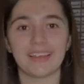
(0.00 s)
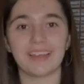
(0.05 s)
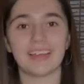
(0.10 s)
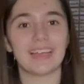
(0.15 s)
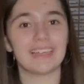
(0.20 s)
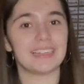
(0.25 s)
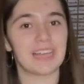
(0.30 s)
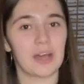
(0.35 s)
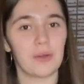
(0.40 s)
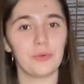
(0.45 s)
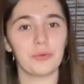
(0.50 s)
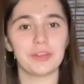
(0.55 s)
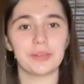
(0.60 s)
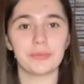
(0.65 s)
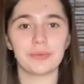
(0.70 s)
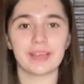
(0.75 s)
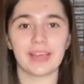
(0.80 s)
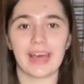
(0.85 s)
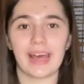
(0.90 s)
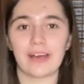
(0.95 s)
And now
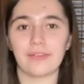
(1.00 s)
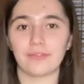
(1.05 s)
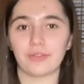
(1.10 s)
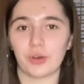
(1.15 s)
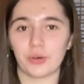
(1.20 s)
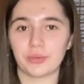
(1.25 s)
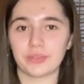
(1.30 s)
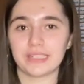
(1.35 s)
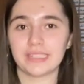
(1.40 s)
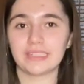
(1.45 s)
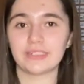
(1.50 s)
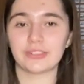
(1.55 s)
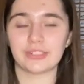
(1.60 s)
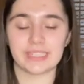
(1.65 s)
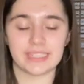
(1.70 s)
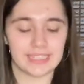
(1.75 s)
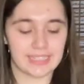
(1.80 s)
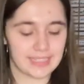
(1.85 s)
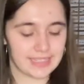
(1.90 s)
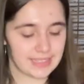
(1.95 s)
when we have all the
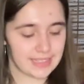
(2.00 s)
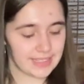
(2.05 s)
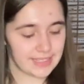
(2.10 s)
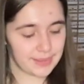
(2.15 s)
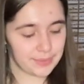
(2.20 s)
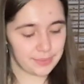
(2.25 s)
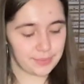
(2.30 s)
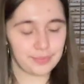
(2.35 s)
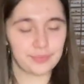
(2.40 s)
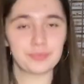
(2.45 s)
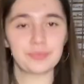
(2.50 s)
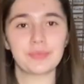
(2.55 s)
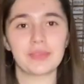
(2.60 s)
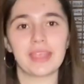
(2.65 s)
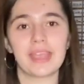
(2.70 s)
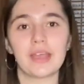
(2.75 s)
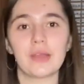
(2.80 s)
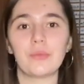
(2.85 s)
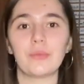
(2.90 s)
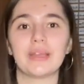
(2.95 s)
ingredients,
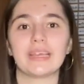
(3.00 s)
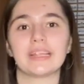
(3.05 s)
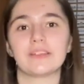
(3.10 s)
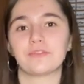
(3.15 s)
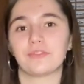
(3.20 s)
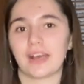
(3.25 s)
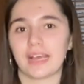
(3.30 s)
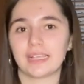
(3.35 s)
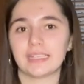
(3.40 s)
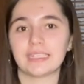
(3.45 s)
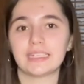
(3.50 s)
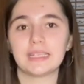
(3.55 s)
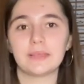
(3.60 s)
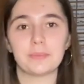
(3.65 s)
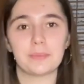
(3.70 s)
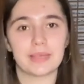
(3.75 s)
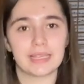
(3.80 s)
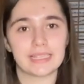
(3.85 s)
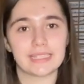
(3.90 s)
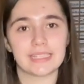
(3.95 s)
we can finally
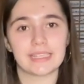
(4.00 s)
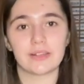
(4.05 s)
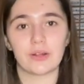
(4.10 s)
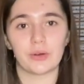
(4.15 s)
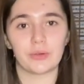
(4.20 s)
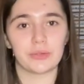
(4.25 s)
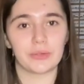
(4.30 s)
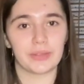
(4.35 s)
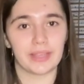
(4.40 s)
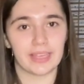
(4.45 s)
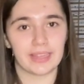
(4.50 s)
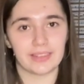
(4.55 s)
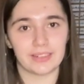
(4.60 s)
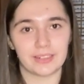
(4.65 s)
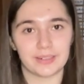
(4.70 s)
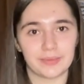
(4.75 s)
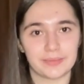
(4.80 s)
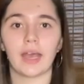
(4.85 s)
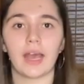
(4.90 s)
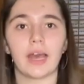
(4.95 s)
mix it all
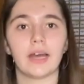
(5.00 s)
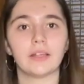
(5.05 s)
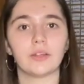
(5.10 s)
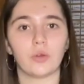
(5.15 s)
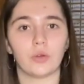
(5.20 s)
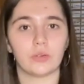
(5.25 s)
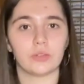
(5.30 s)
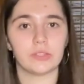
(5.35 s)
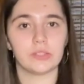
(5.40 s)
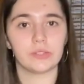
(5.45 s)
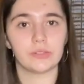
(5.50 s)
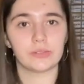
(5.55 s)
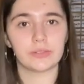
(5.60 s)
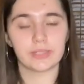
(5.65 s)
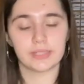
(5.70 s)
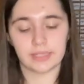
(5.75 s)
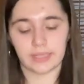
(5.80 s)
together. Add onions